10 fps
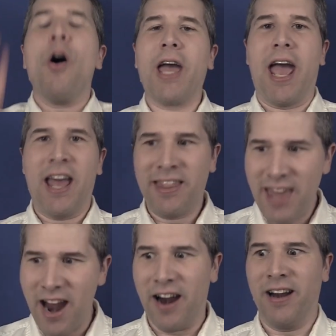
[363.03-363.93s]
Okay,
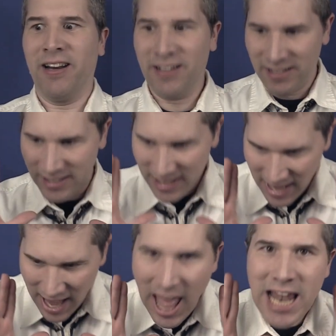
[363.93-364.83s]
there.
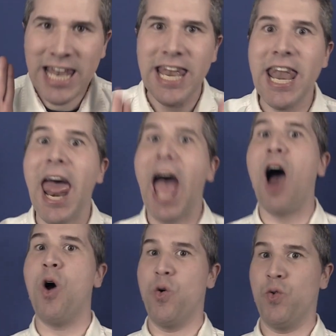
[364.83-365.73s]

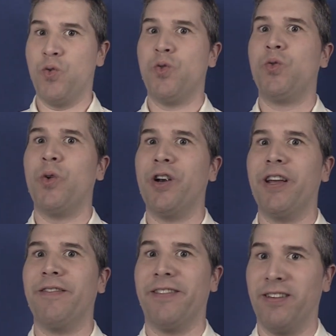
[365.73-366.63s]
Now we're
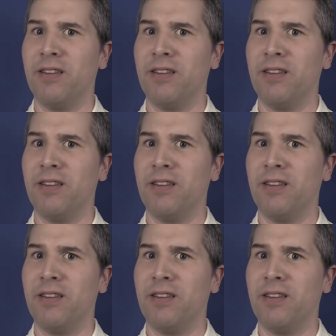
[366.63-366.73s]
even.